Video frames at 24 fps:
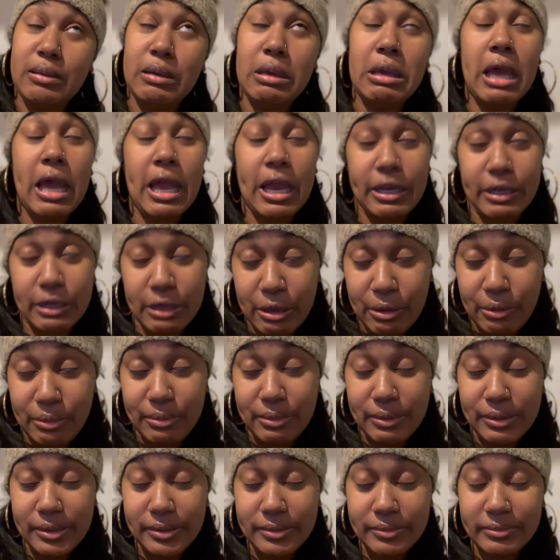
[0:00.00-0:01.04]
I know.
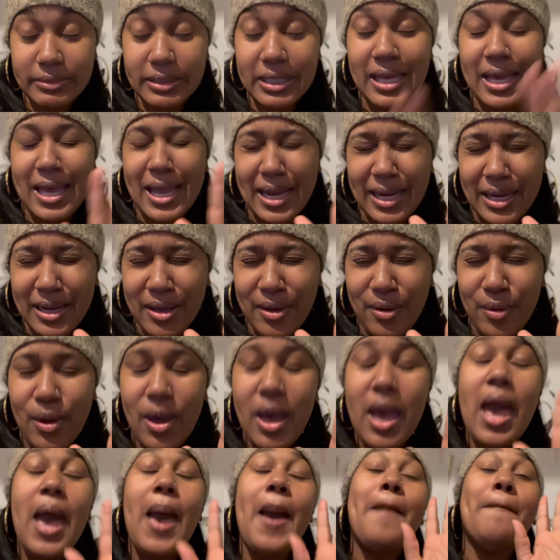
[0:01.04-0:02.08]
I know.
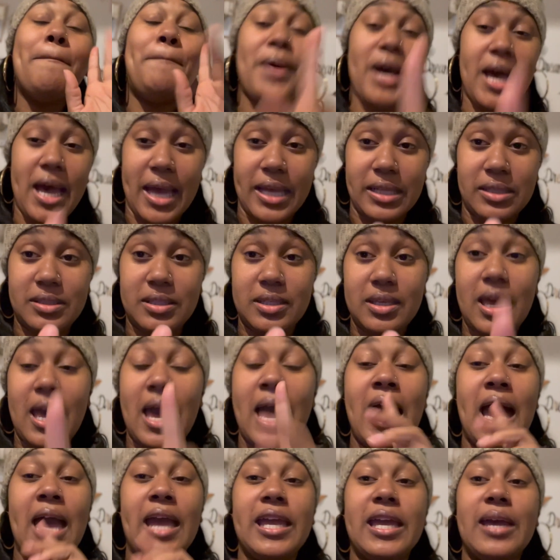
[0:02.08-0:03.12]
But
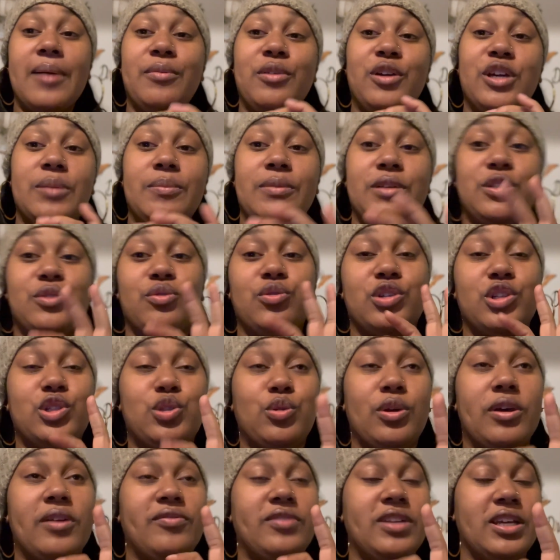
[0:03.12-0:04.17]
I am going to be doing
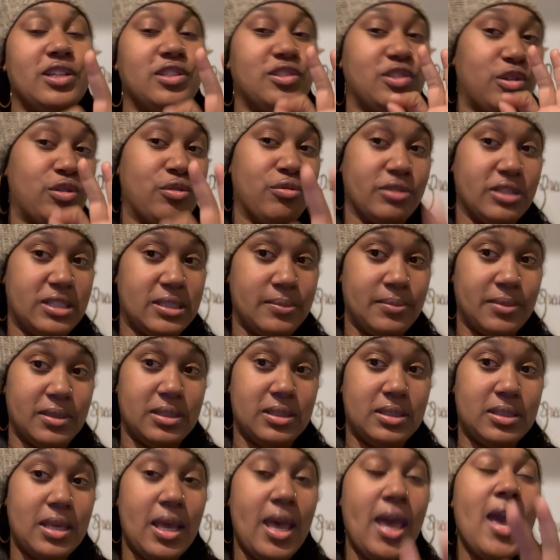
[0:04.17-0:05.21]
12 days of
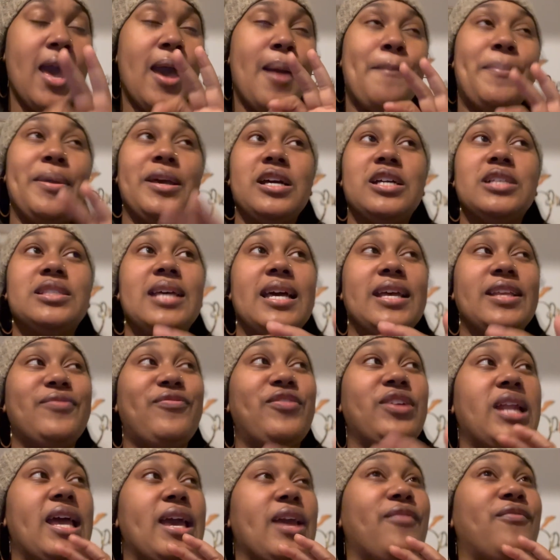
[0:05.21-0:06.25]
Christmas because I feel
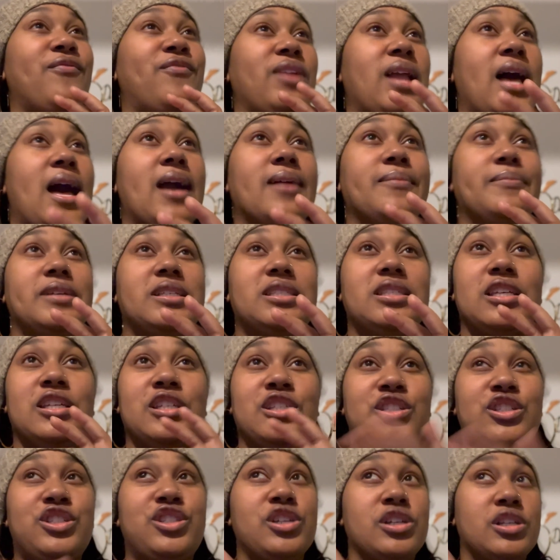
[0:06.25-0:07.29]
like Vlogmas is
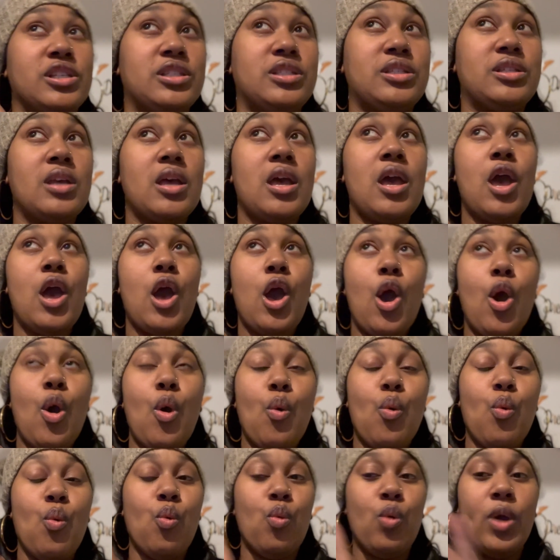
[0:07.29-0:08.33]
just
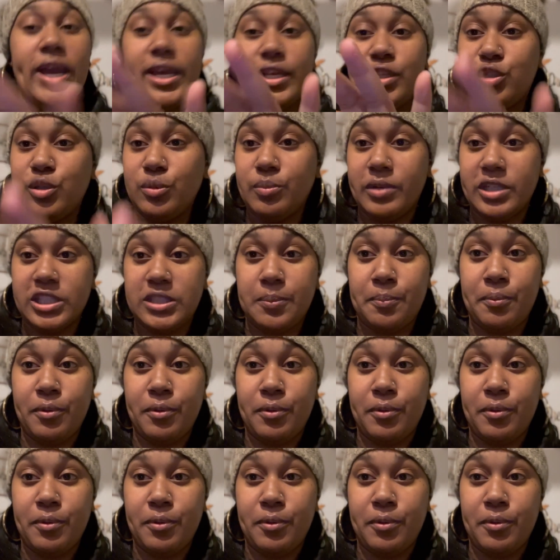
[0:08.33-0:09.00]
way too much